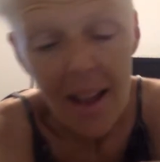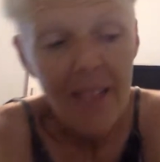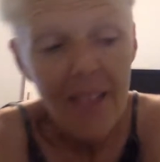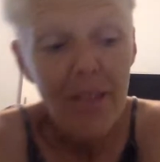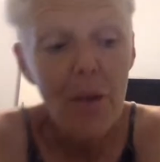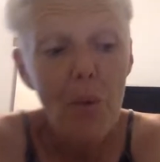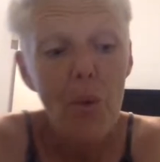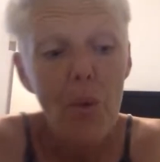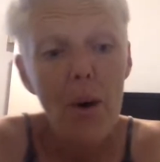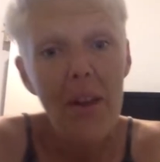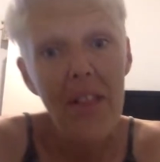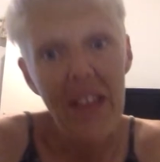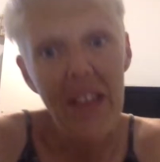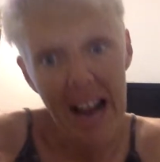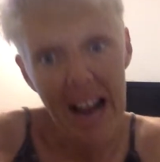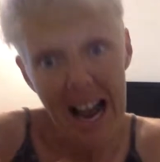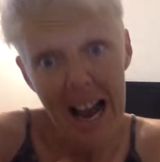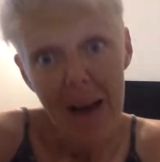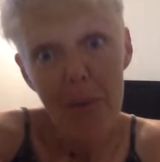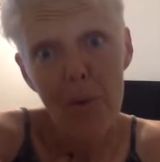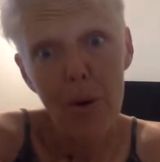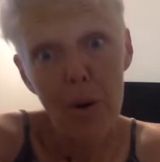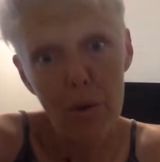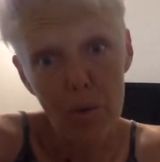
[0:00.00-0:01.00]
the one that
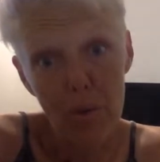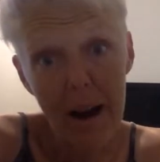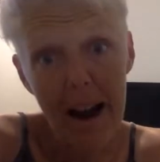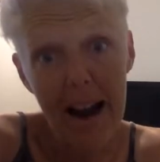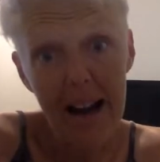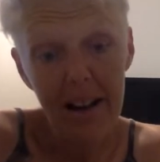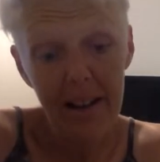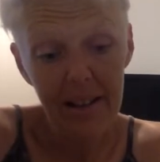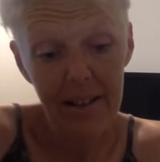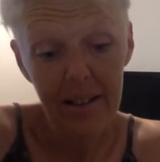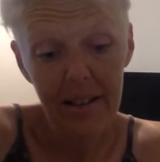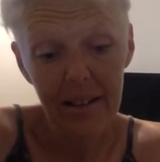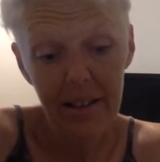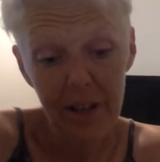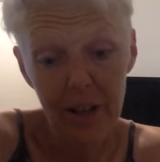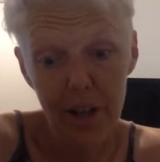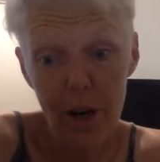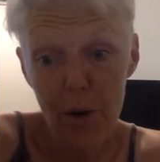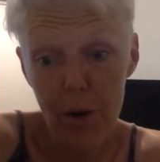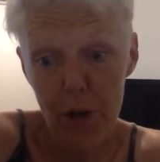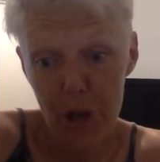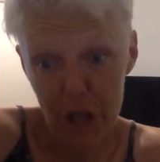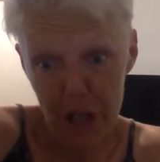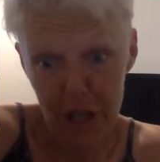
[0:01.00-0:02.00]
I would wreck, you
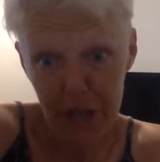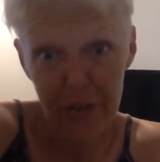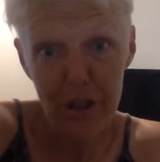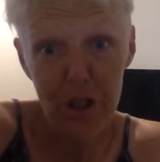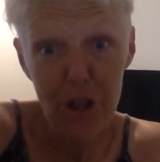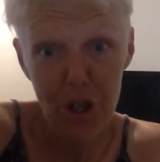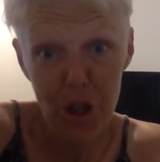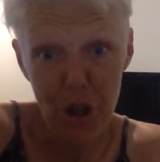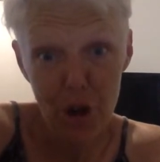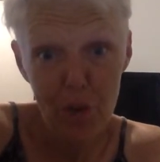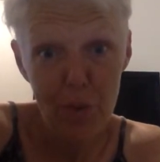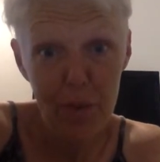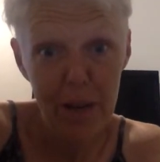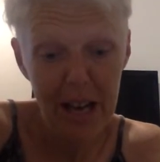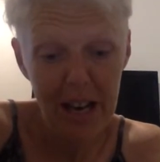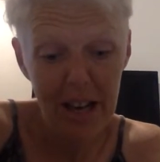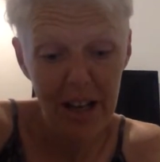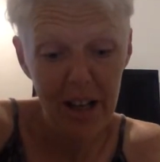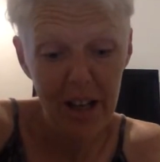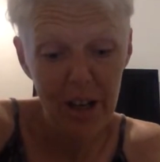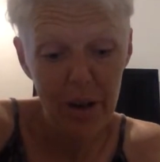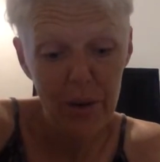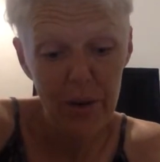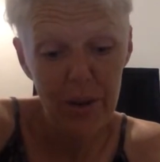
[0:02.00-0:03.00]
know, and she even showed me how
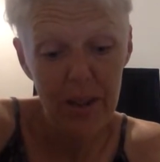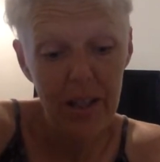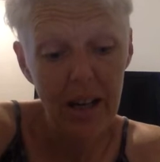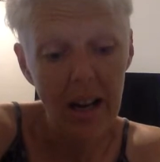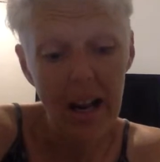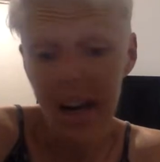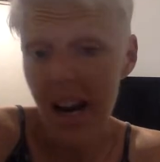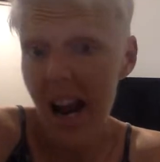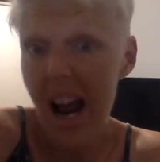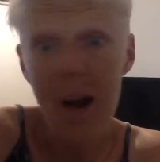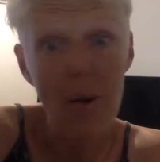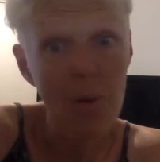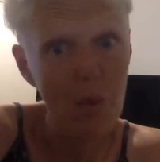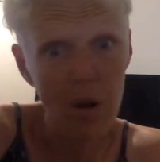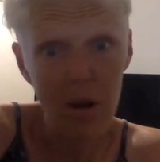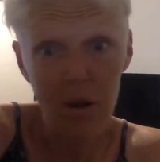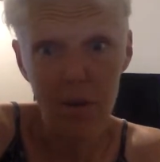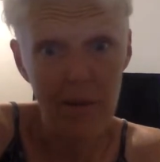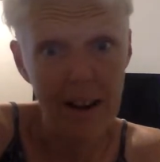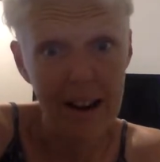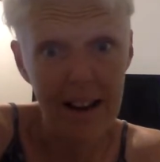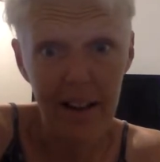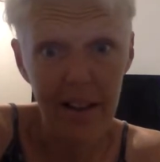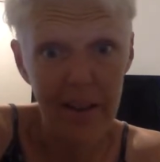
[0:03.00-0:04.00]
to use it. And I would
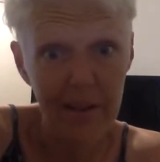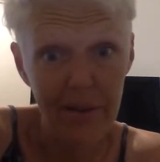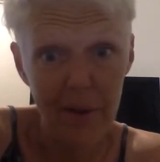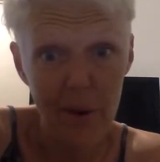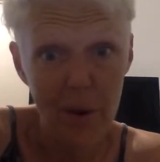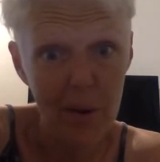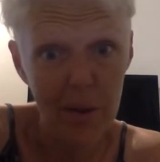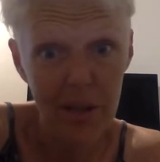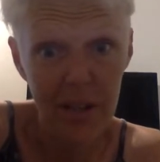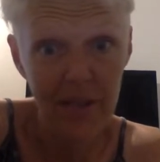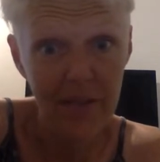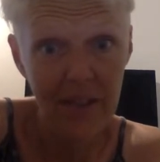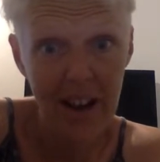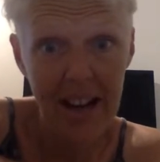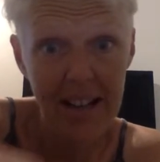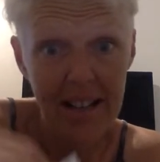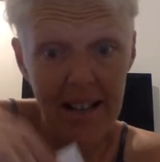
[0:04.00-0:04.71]
wreck it, folks, if I